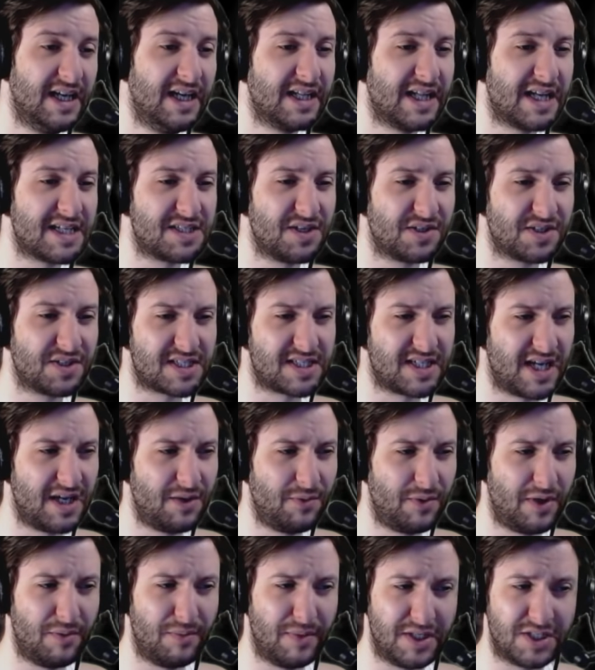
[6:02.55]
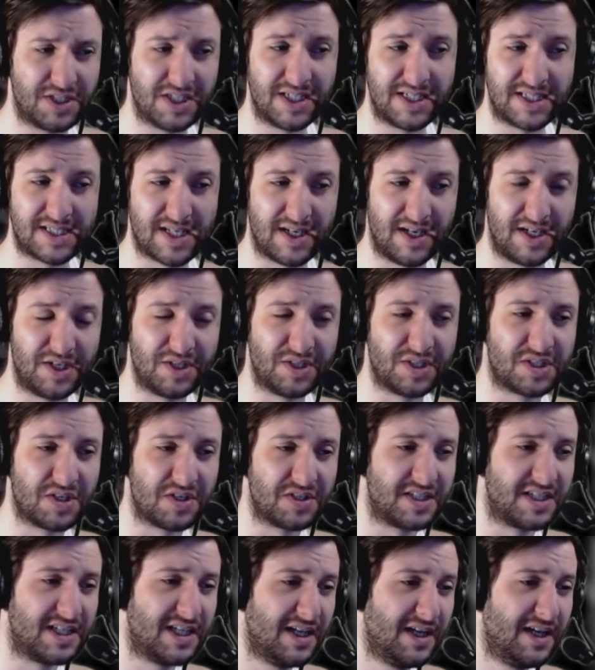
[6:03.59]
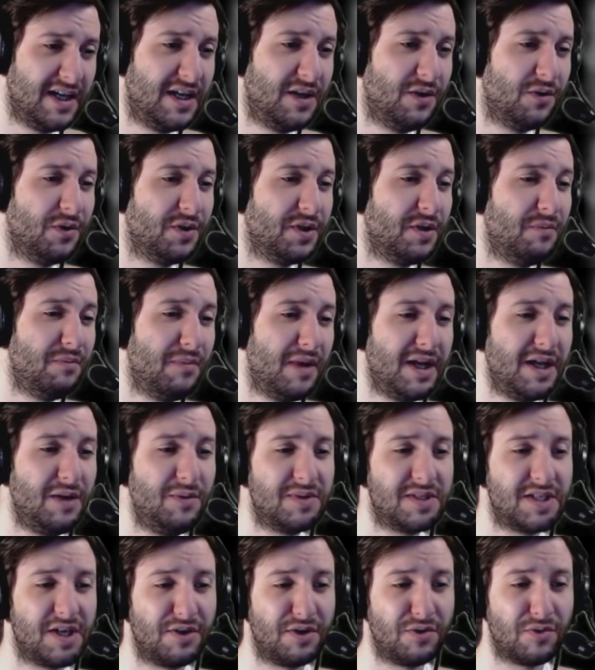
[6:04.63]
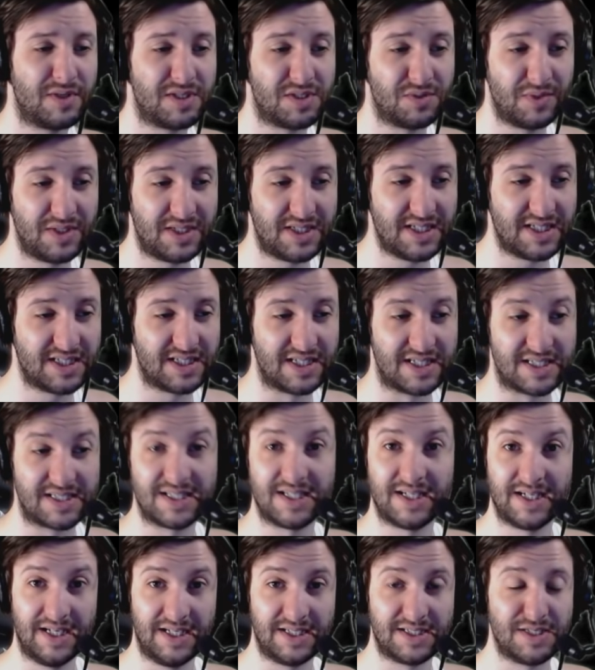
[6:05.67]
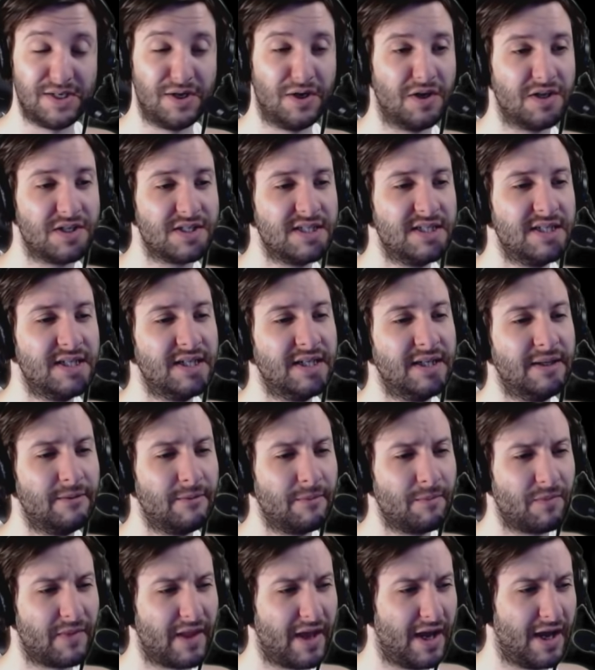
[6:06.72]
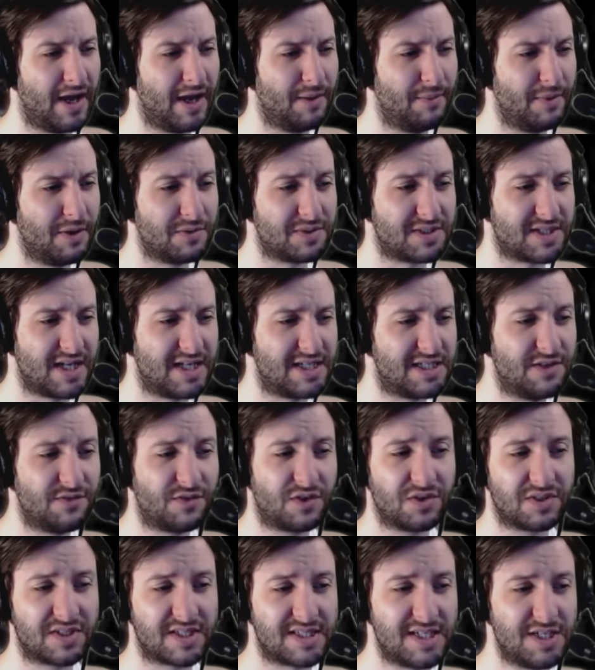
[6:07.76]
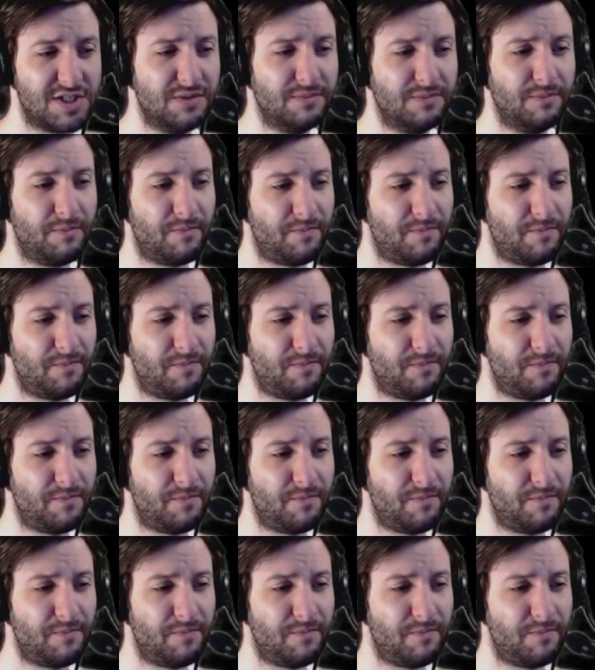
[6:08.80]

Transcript: That's not to say we immediately signed on the dotted line or that money was the only reason we did this. It's not. Um, it was a difficult decision,